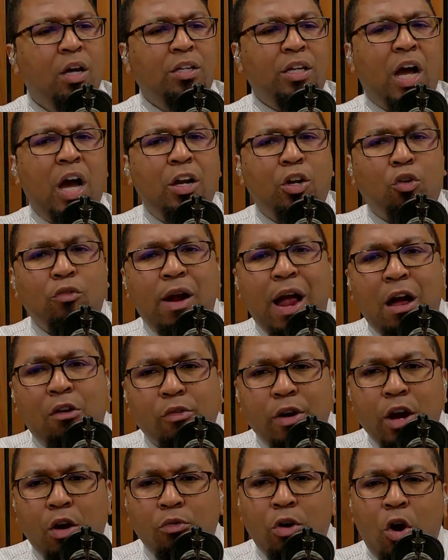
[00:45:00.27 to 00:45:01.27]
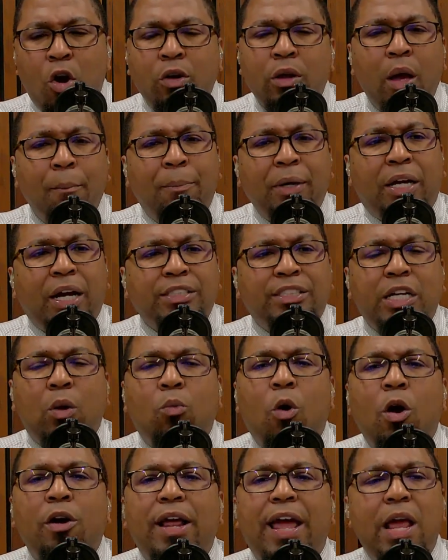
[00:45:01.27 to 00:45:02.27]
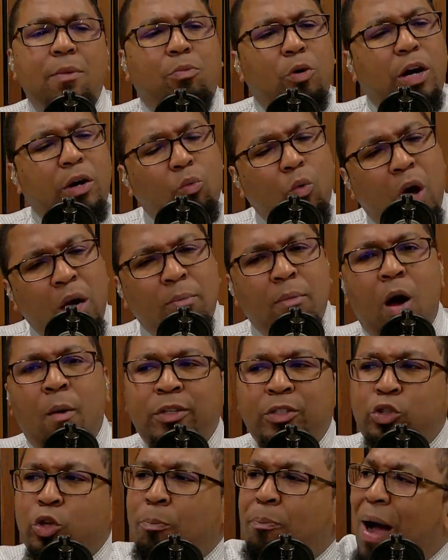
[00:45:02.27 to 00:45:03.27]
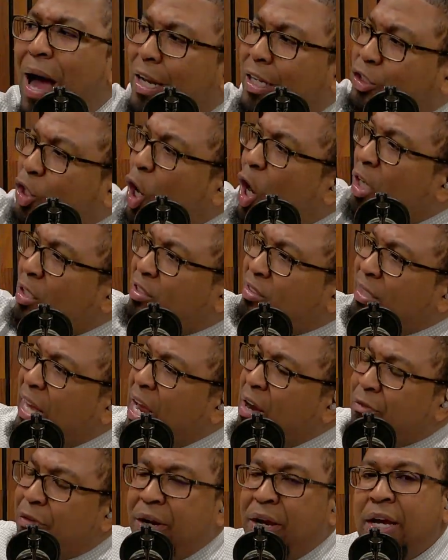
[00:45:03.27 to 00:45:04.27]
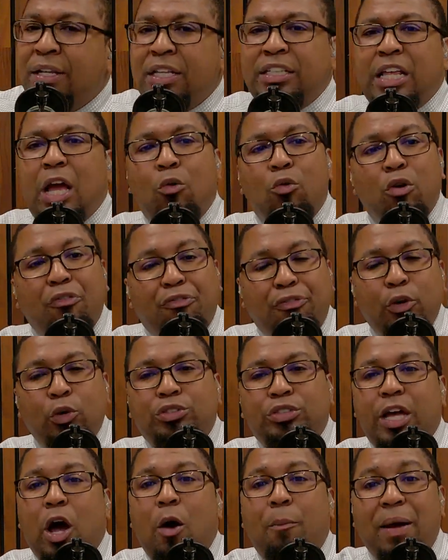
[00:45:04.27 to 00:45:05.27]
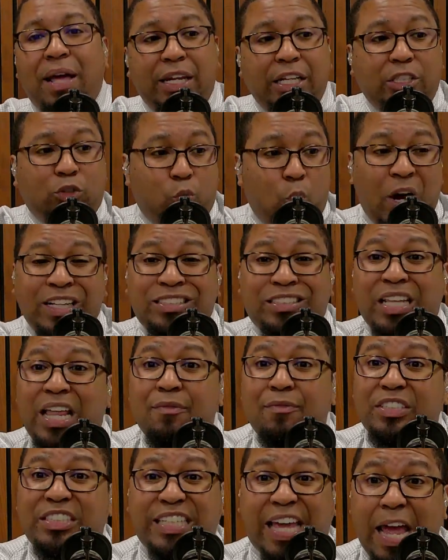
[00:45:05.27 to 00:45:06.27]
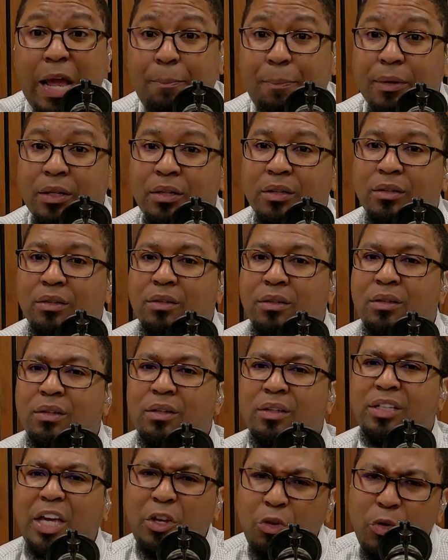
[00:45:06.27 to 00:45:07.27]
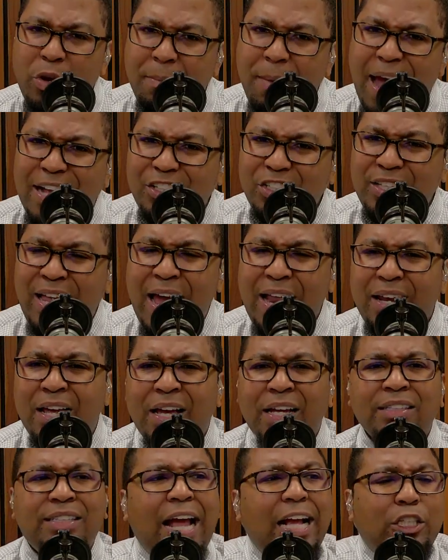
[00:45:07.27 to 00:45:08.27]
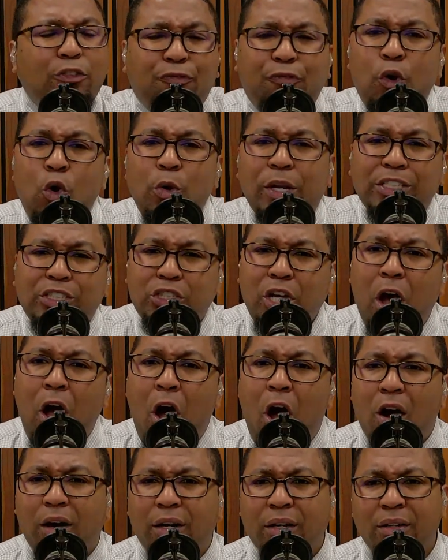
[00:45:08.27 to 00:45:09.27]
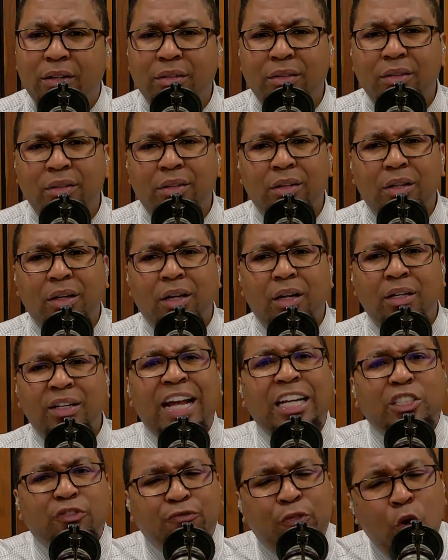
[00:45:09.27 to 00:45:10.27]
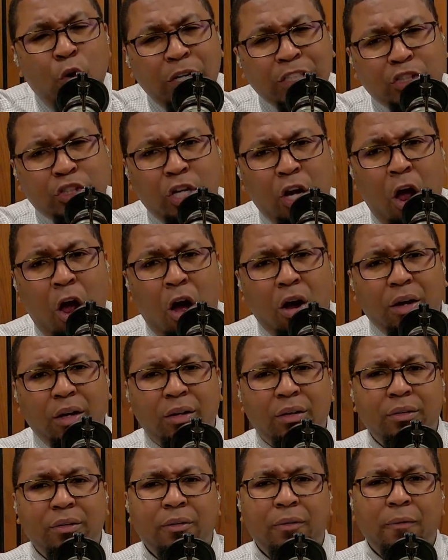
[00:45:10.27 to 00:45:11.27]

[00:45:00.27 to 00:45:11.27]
on the Underground Railroad, because they weren't able in one moment to abolish all of slavery, that they will refuse to help at least one slave escape? Can you imagine that? That's foolish talk. That's foolish talk.